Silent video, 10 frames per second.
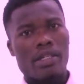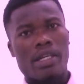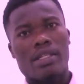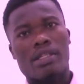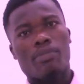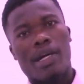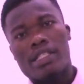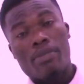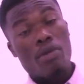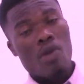Yes,
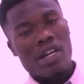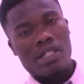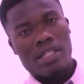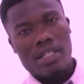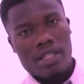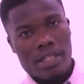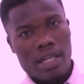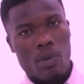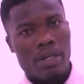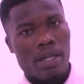but it be more and say,
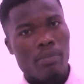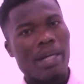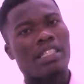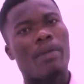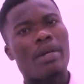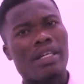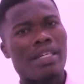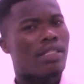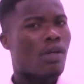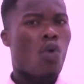but now make
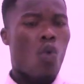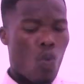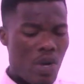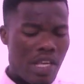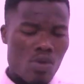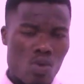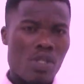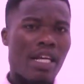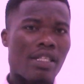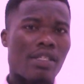can say, we are
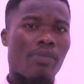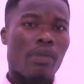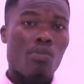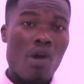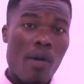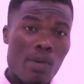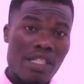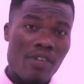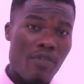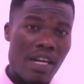students, more
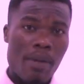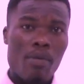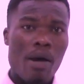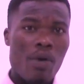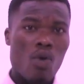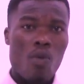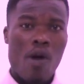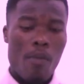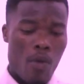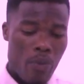motive, and more about the
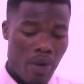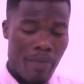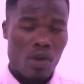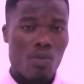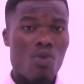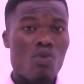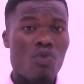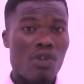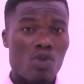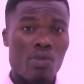more shaman, more
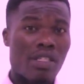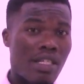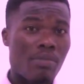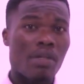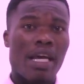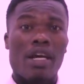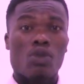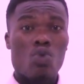fun to dream.